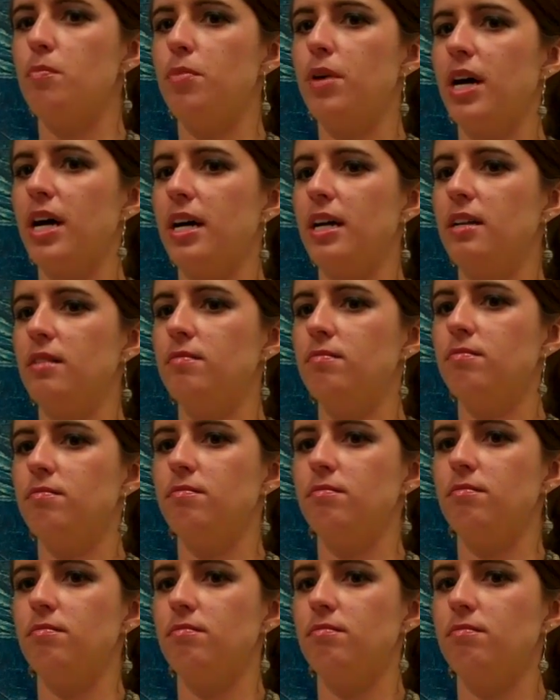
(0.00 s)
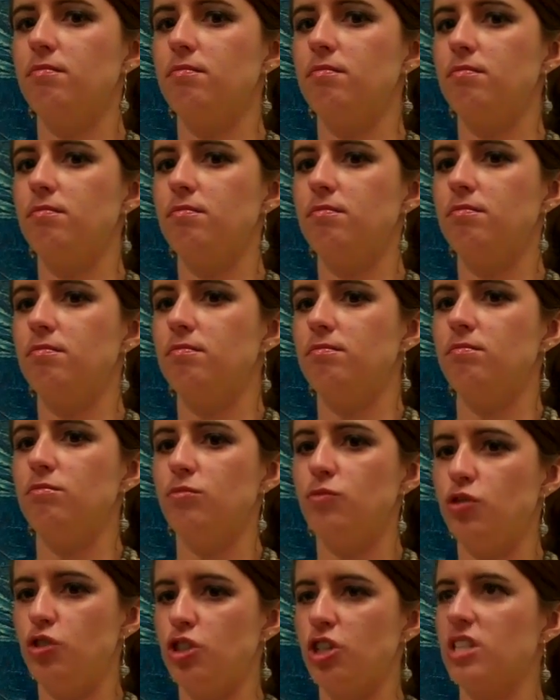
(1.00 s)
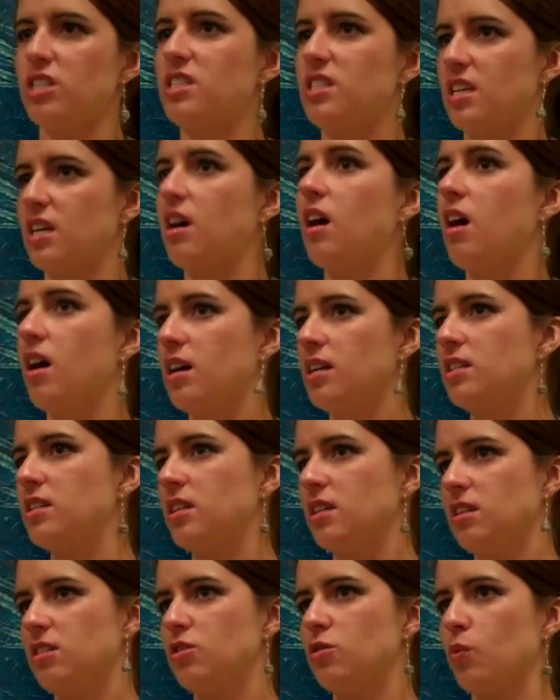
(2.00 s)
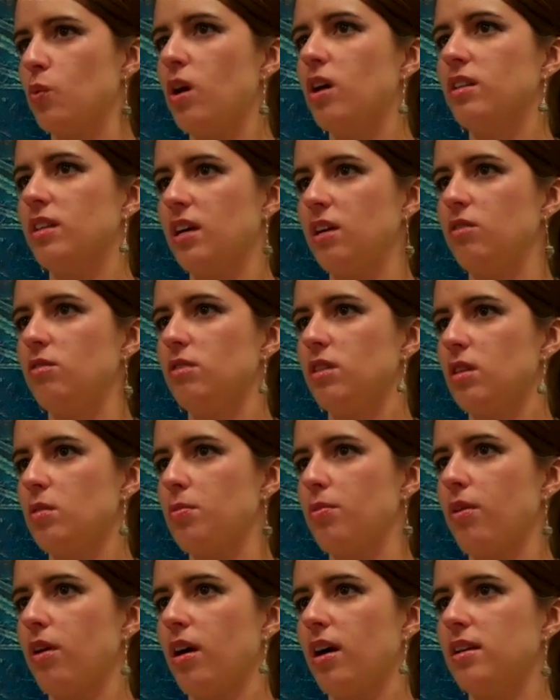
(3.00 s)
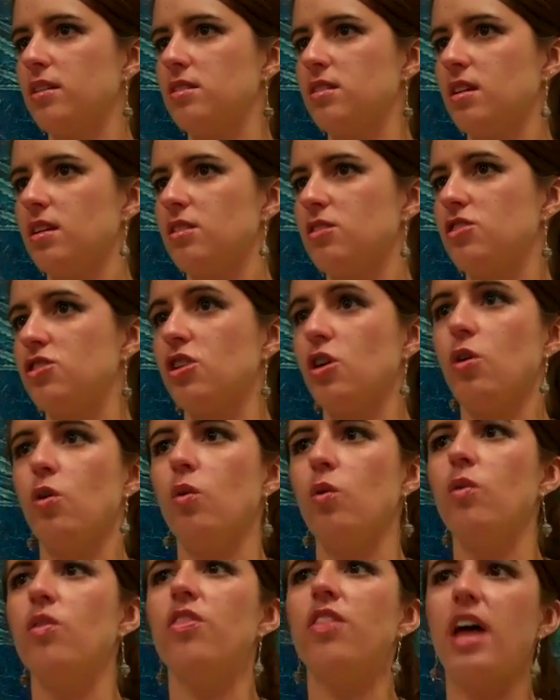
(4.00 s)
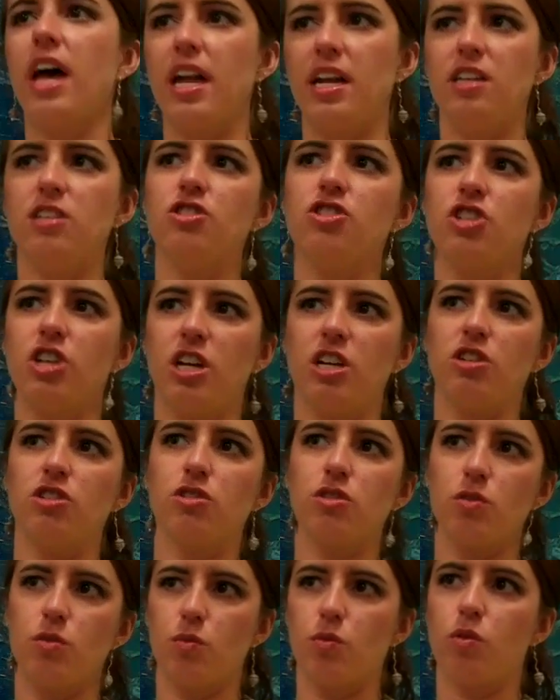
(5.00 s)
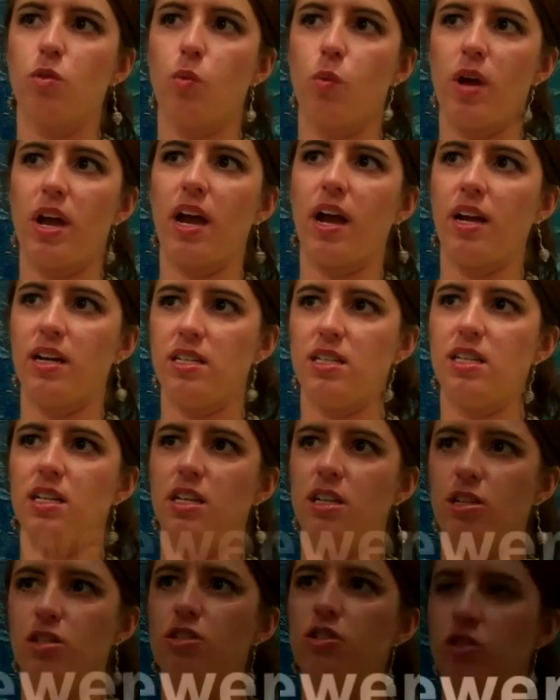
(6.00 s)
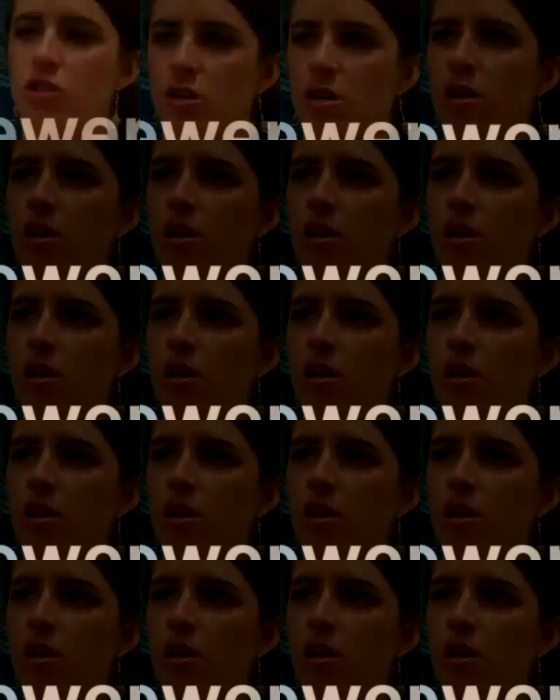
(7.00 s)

but just the content as well, not only the process. So that has changed the way I teach.